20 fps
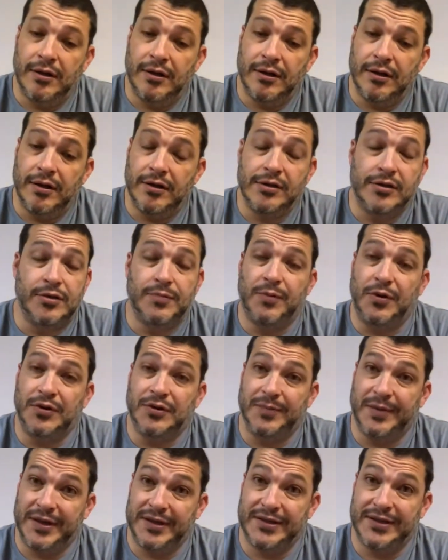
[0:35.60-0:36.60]
It's supposed to
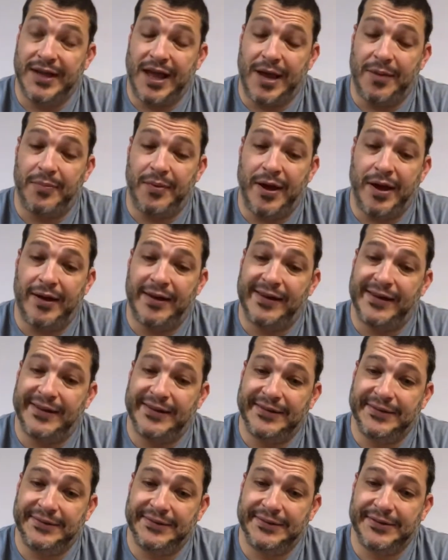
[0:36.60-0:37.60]
be a snack pack.
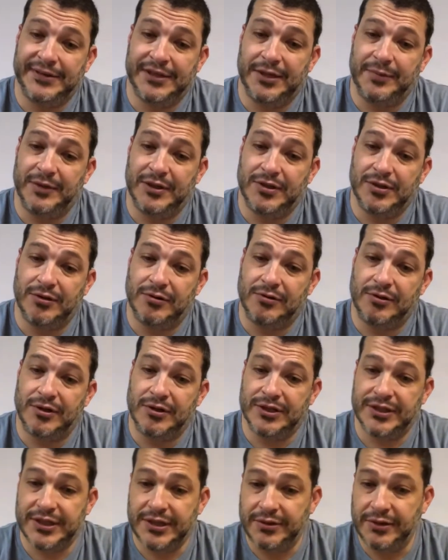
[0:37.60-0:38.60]
Cinnamon Toast Crunch
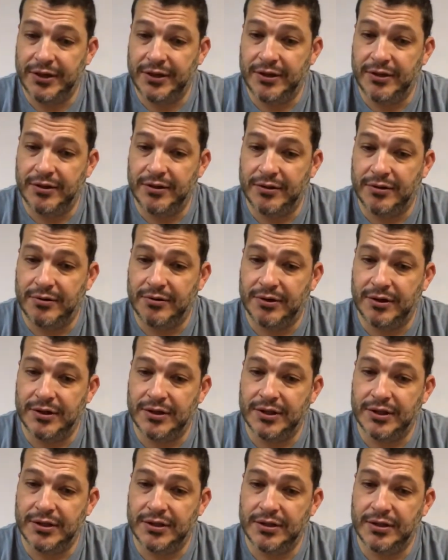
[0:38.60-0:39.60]
cereal, crunch
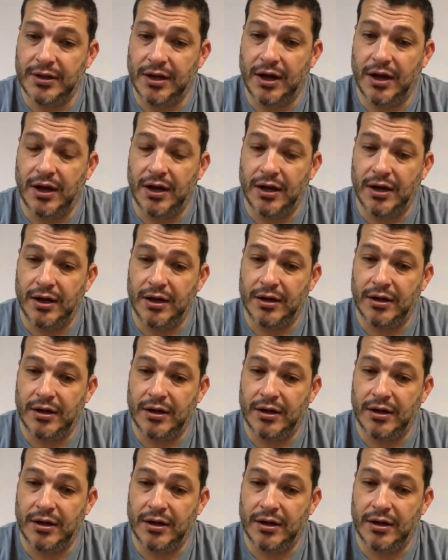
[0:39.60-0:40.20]
uh,